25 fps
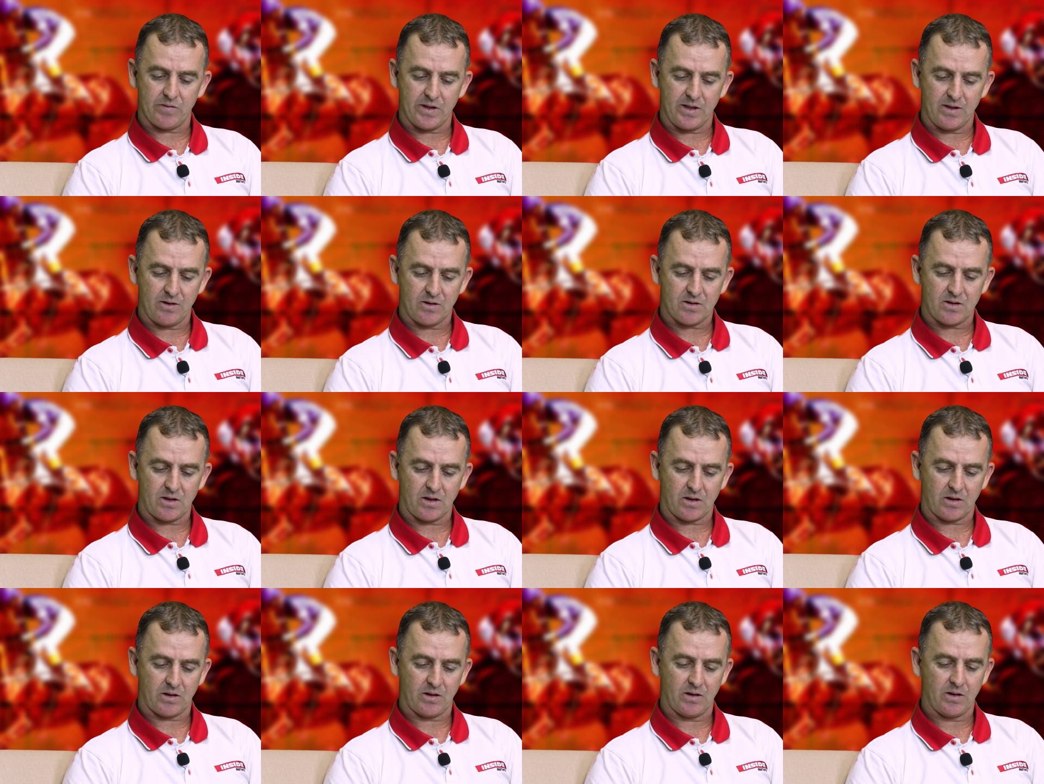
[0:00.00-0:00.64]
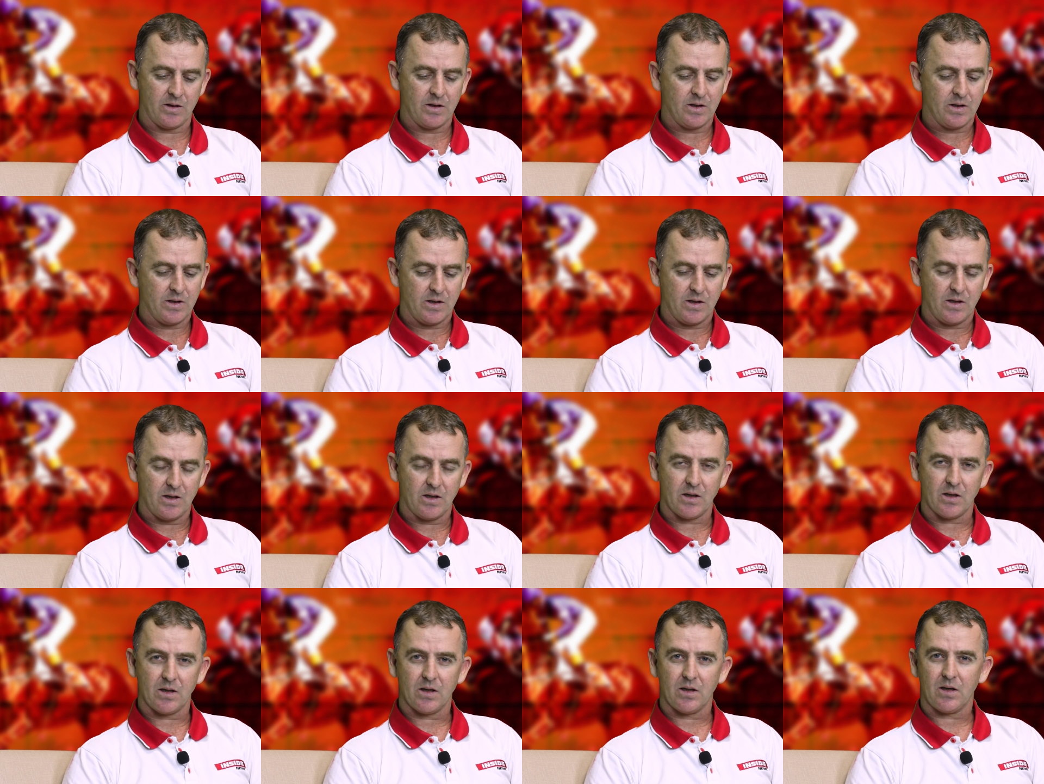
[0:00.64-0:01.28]
He looks like,
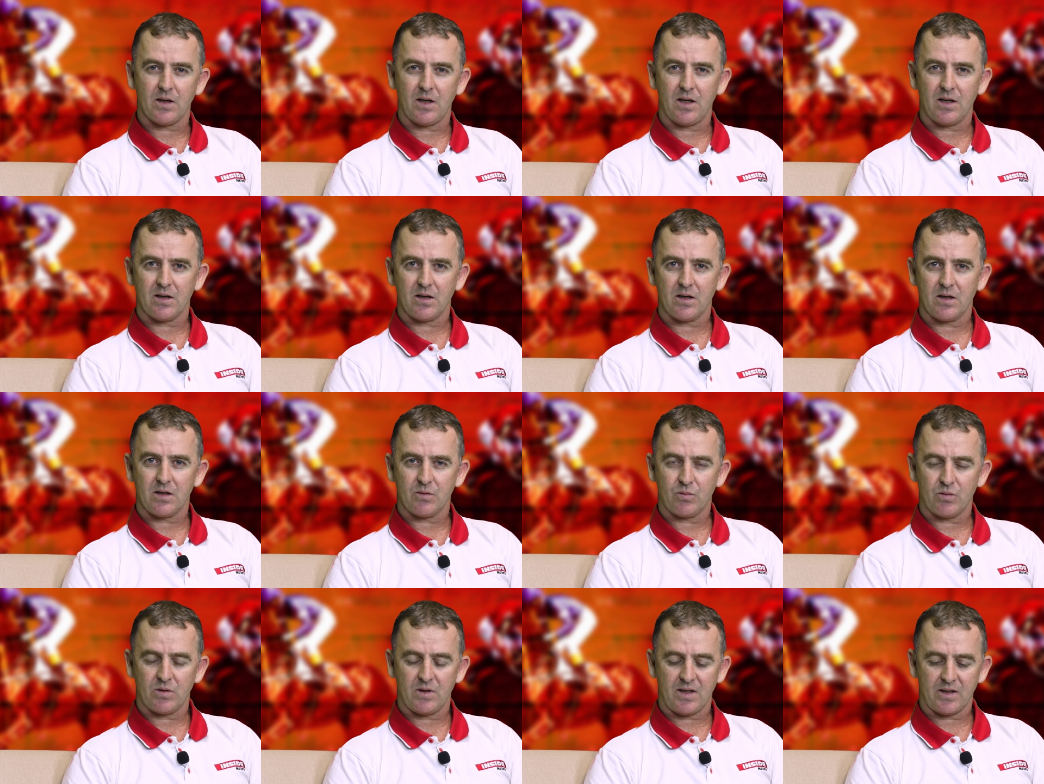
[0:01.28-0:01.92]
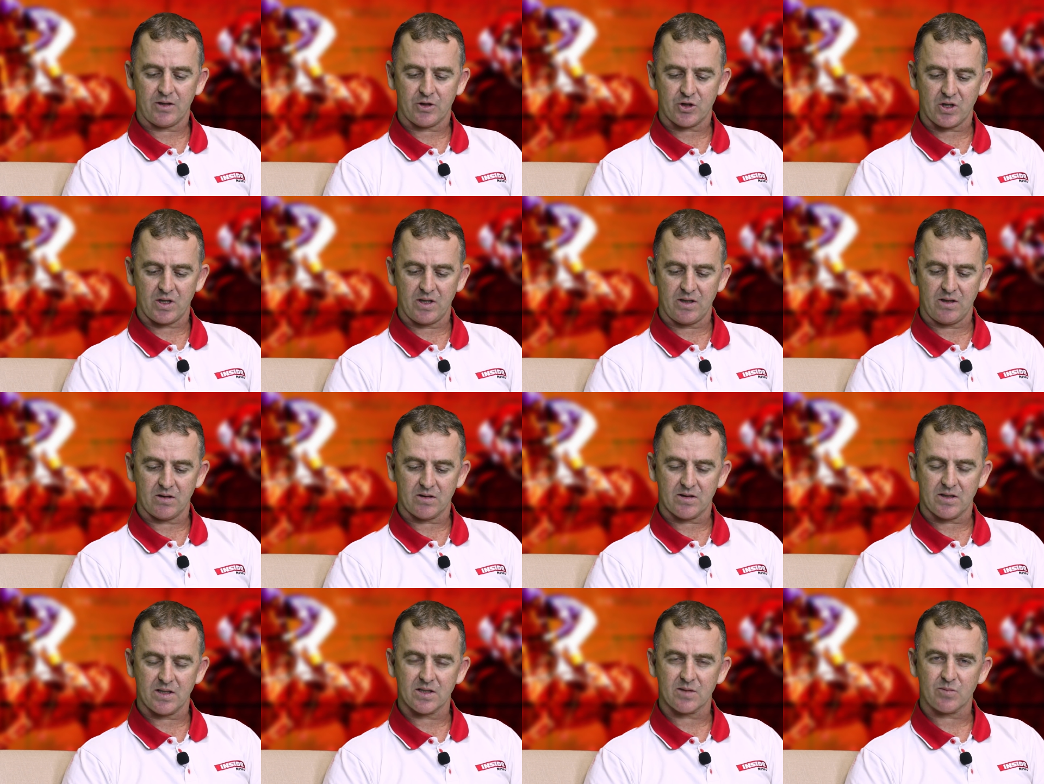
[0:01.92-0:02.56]
well, like
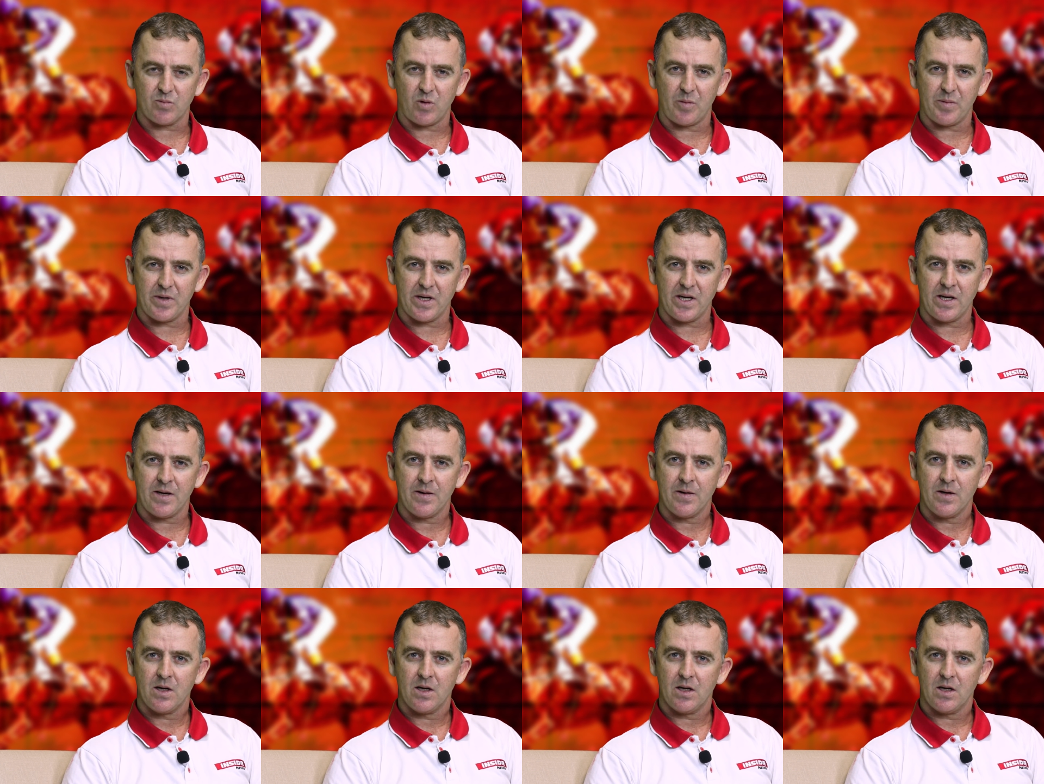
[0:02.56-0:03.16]
Shahil says, probably